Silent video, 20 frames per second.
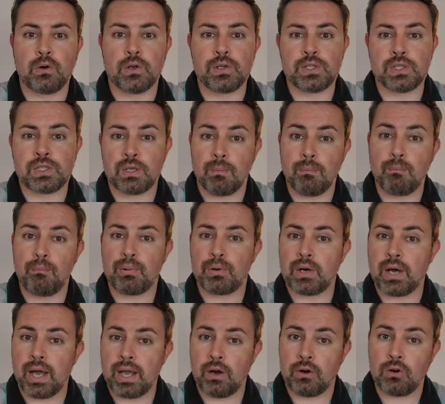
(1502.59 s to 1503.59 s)
got some
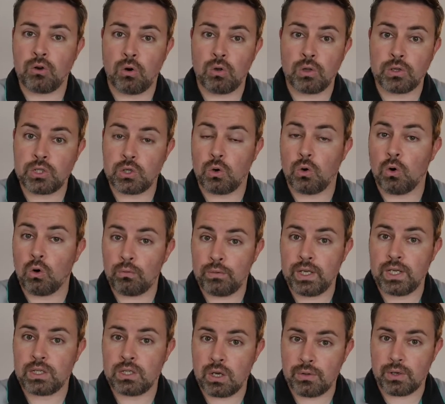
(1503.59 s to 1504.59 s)
prior knowledge of
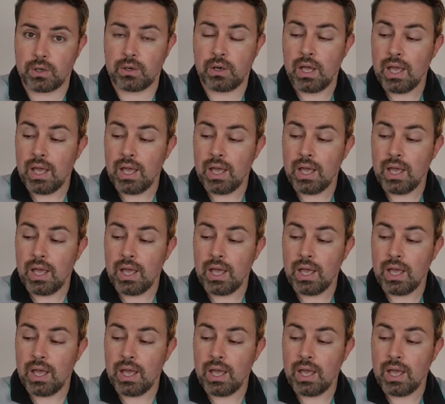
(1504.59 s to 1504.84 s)
each other.